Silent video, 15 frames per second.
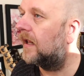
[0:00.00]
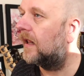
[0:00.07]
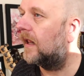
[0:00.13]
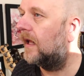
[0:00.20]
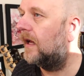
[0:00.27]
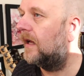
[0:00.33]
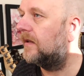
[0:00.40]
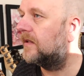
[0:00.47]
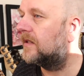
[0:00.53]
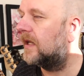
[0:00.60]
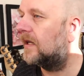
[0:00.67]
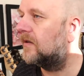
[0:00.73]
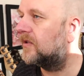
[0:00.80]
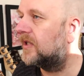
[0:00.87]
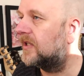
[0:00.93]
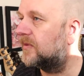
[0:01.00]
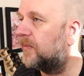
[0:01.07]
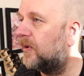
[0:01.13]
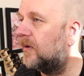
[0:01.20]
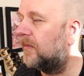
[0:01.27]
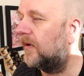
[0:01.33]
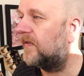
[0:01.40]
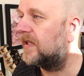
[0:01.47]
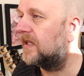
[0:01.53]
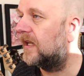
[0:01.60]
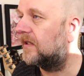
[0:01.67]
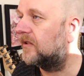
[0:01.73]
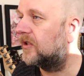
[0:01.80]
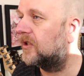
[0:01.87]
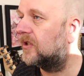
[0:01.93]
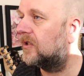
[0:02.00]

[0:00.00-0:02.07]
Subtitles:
And Andrew says, put him off his lunch.